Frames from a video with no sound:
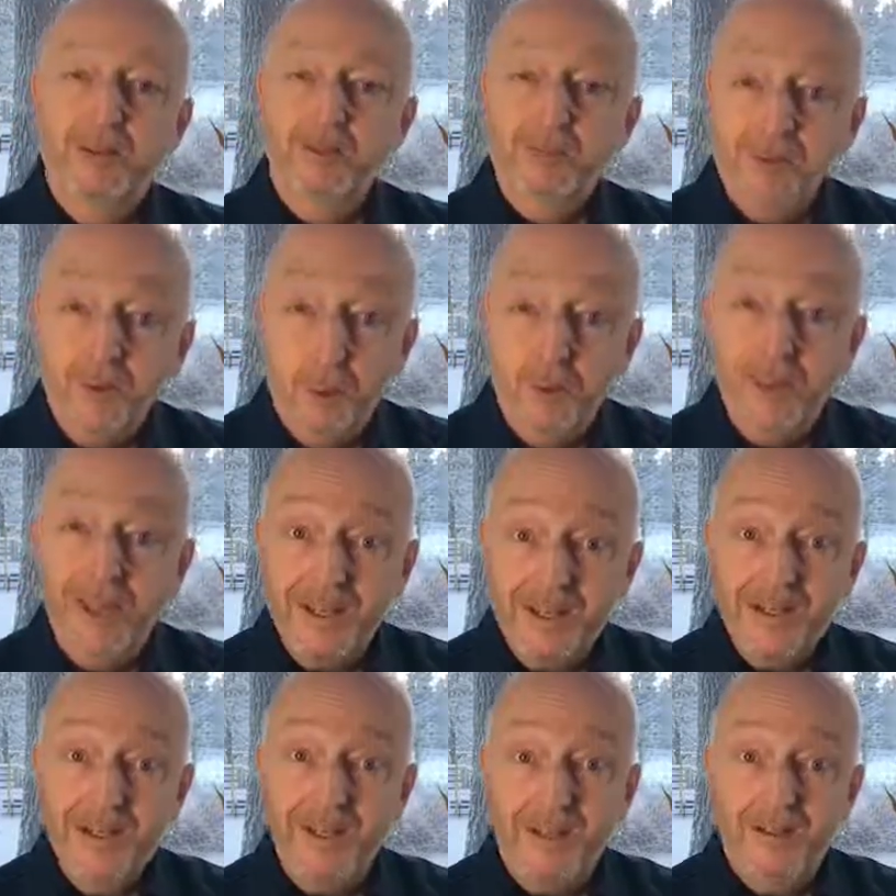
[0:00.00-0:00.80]
So
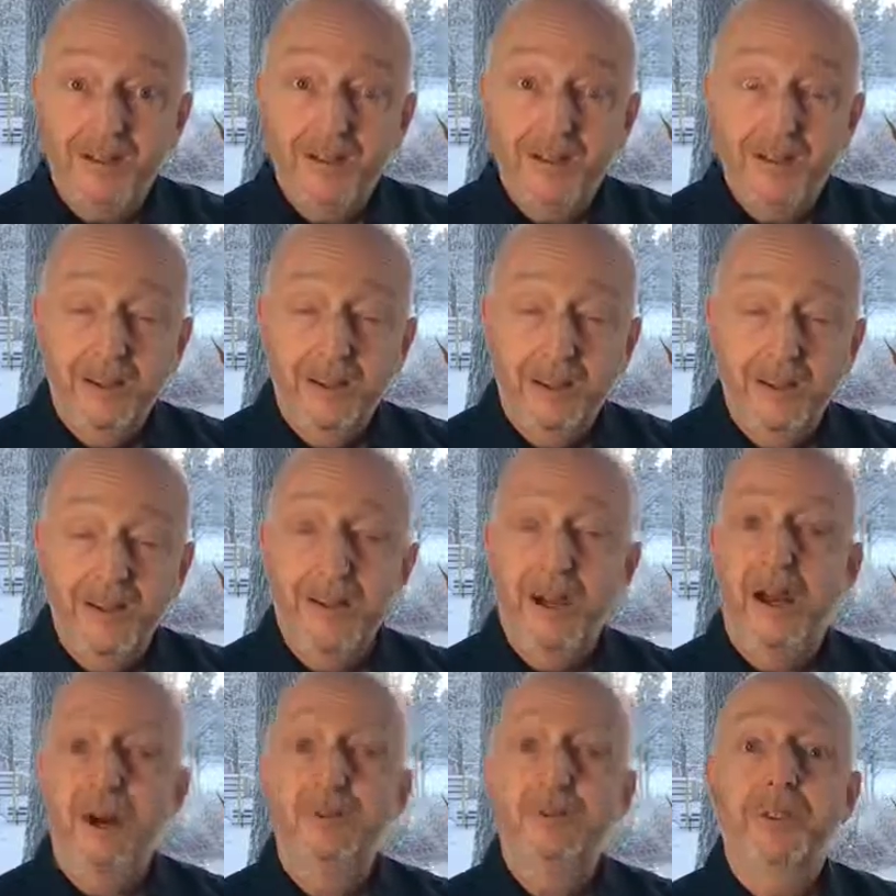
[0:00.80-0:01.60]
they did, and
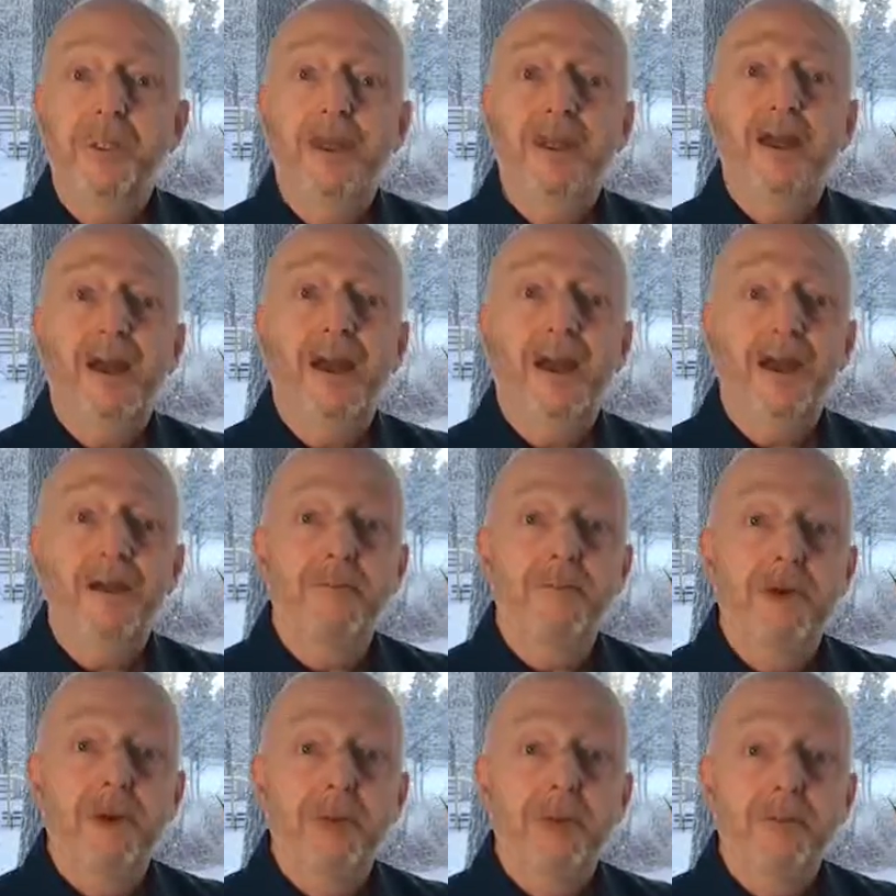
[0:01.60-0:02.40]
now they
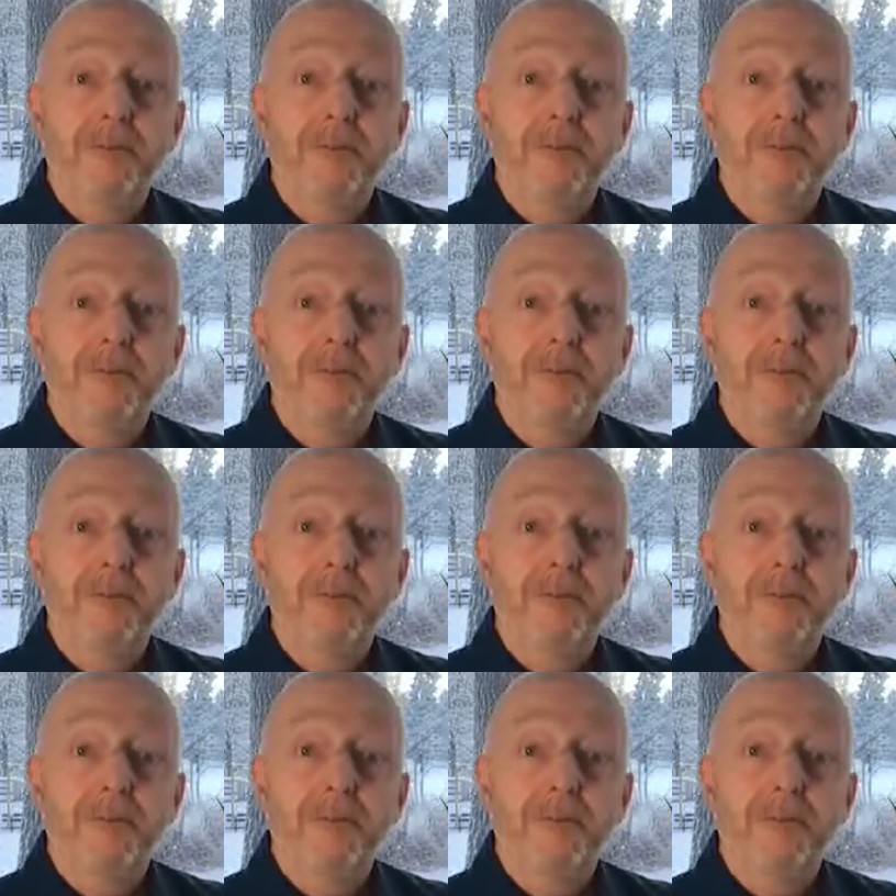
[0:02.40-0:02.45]
have